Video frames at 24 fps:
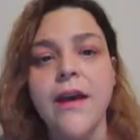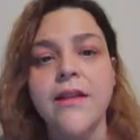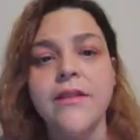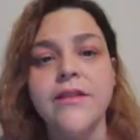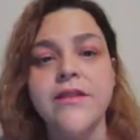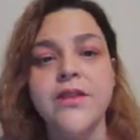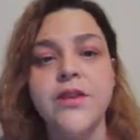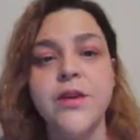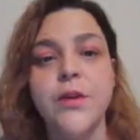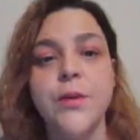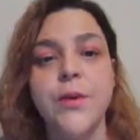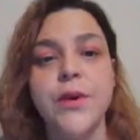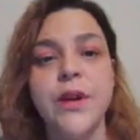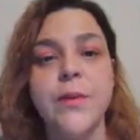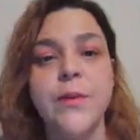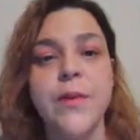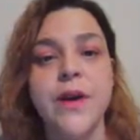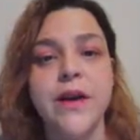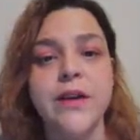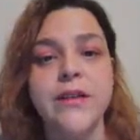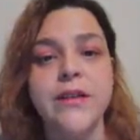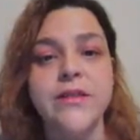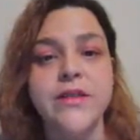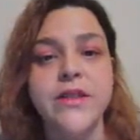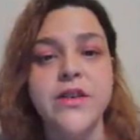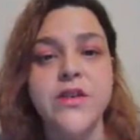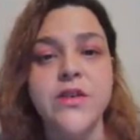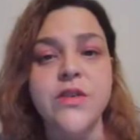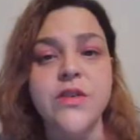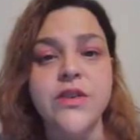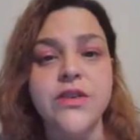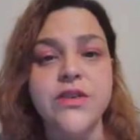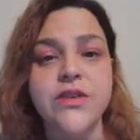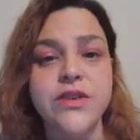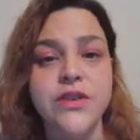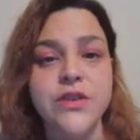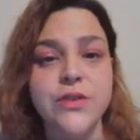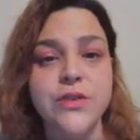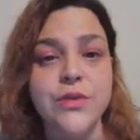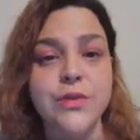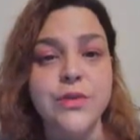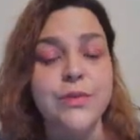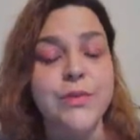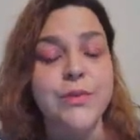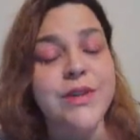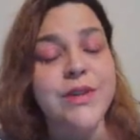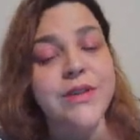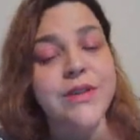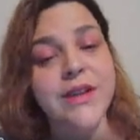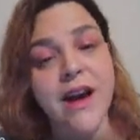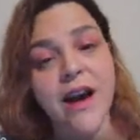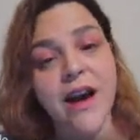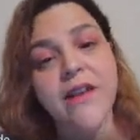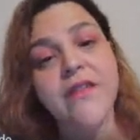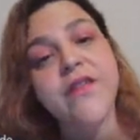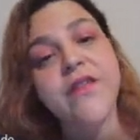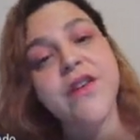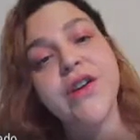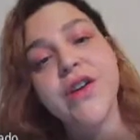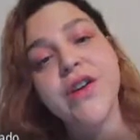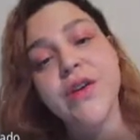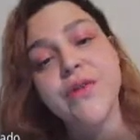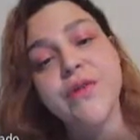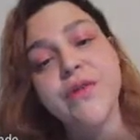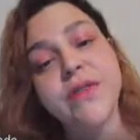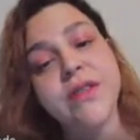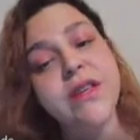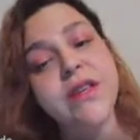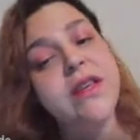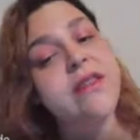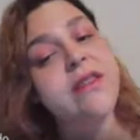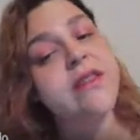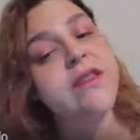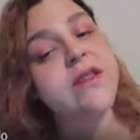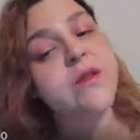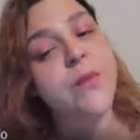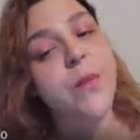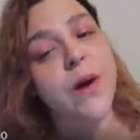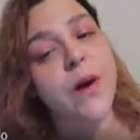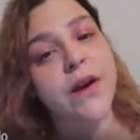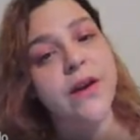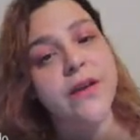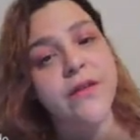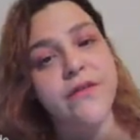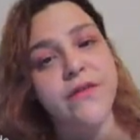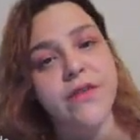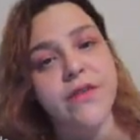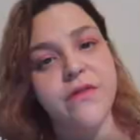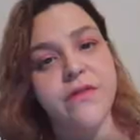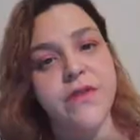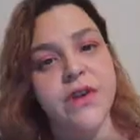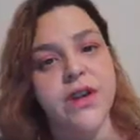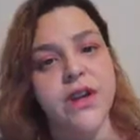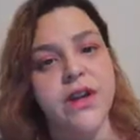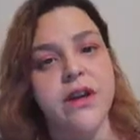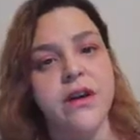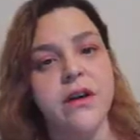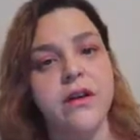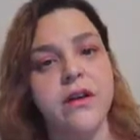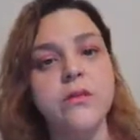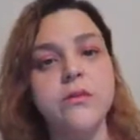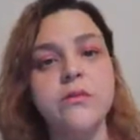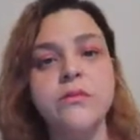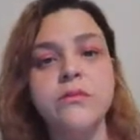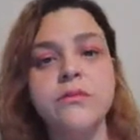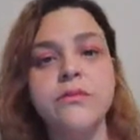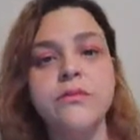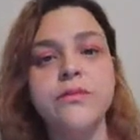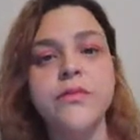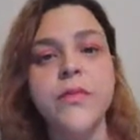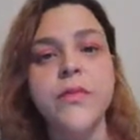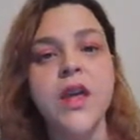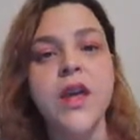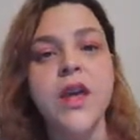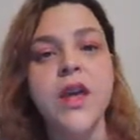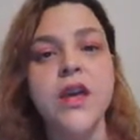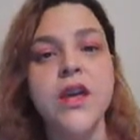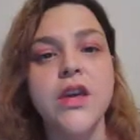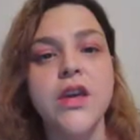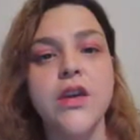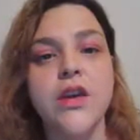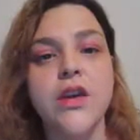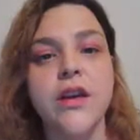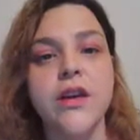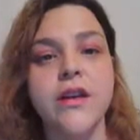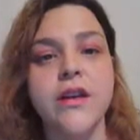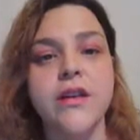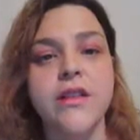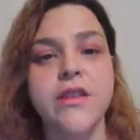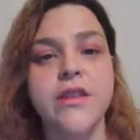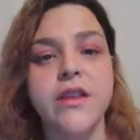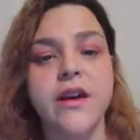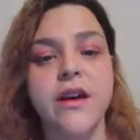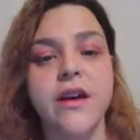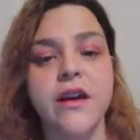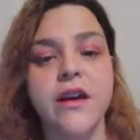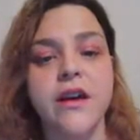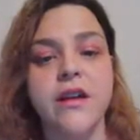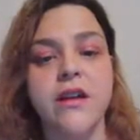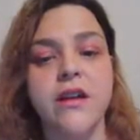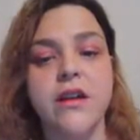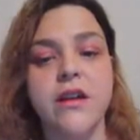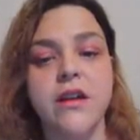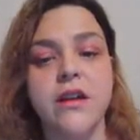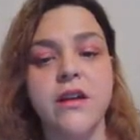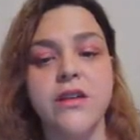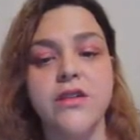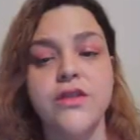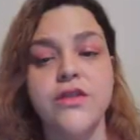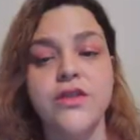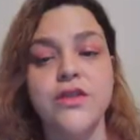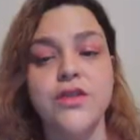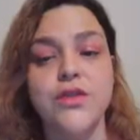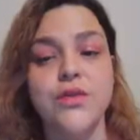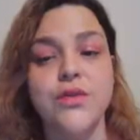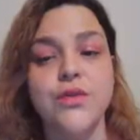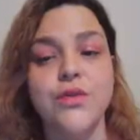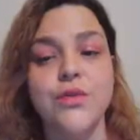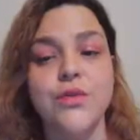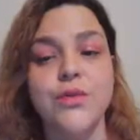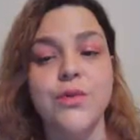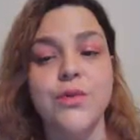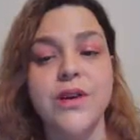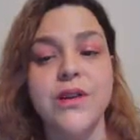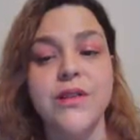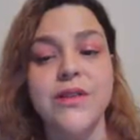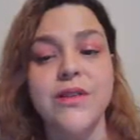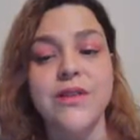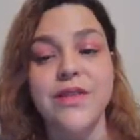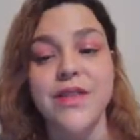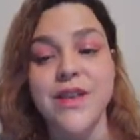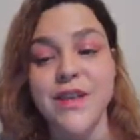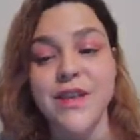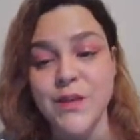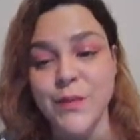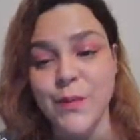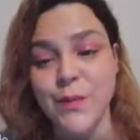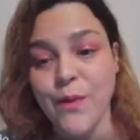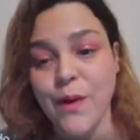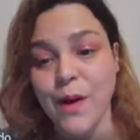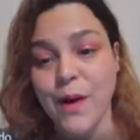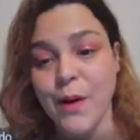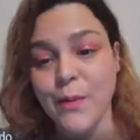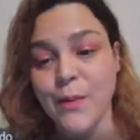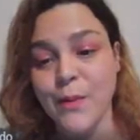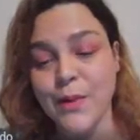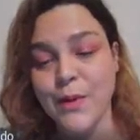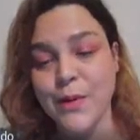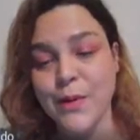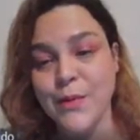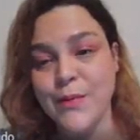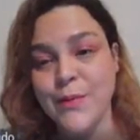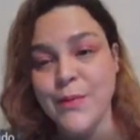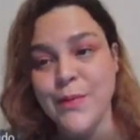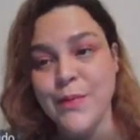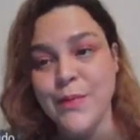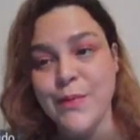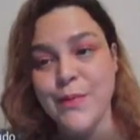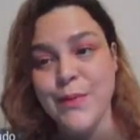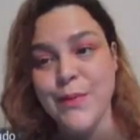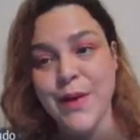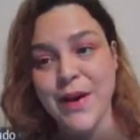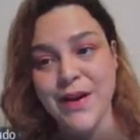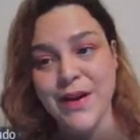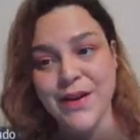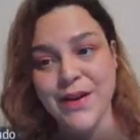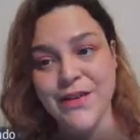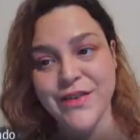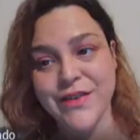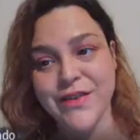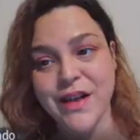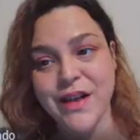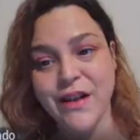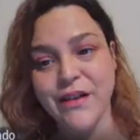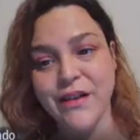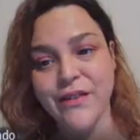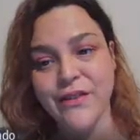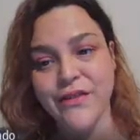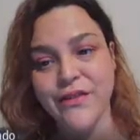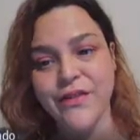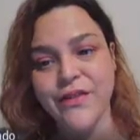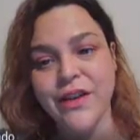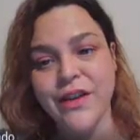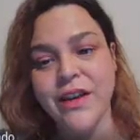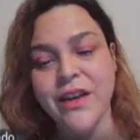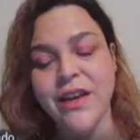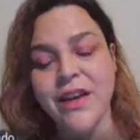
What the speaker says: And so what I'm asking you to do is, after you've seen this part of the video, you're going to then do this problem by yourself